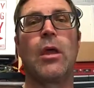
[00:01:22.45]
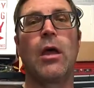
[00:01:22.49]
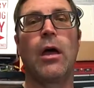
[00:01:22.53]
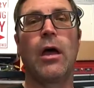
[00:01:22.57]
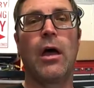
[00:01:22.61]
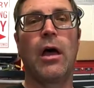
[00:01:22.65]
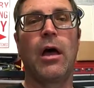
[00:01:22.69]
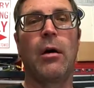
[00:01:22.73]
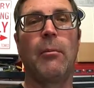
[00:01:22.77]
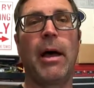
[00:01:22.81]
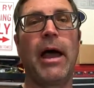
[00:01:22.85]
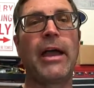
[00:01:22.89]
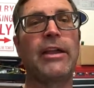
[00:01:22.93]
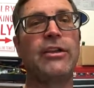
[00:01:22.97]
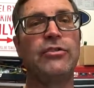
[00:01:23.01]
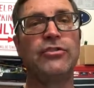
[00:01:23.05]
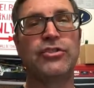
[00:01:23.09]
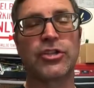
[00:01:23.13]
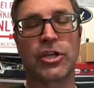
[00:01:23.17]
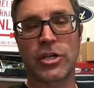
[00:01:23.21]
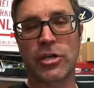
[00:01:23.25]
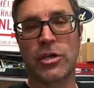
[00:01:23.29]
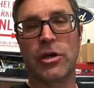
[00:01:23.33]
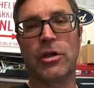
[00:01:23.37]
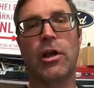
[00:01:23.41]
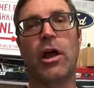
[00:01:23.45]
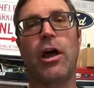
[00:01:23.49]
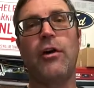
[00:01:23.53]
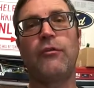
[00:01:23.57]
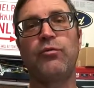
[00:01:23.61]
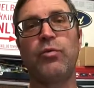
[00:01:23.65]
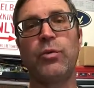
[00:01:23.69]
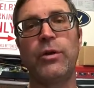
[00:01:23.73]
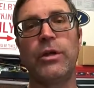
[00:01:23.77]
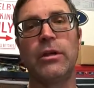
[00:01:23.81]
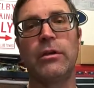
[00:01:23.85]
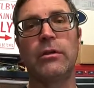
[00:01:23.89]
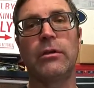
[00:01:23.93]
I use a
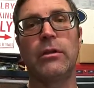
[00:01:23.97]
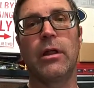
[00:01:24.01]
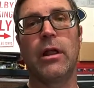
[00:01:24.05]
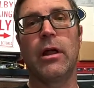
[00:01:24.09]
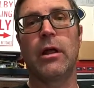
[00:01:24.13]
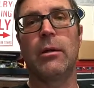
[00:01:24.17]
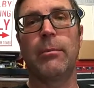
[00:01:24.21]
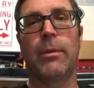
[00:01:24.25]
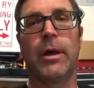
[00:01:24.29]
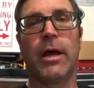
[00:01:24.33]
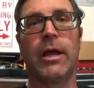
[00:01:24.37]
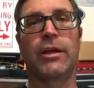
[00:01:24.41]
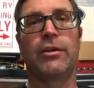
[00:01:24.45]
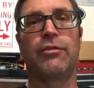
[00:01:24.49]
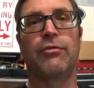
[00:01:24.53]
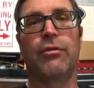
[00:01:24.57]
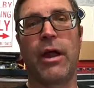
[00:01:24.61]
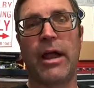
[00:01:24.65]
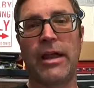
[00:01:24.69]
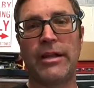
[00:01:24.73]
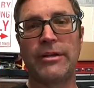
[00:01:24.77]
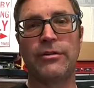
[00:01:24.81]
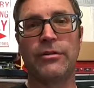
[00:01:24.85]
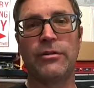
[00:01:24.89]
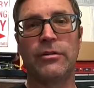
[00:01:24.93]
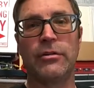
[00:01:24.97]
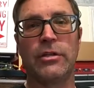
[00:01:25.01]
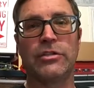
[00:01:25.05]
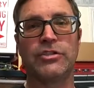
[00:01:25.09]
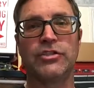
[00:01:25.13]
cutoff wheel on my grinder.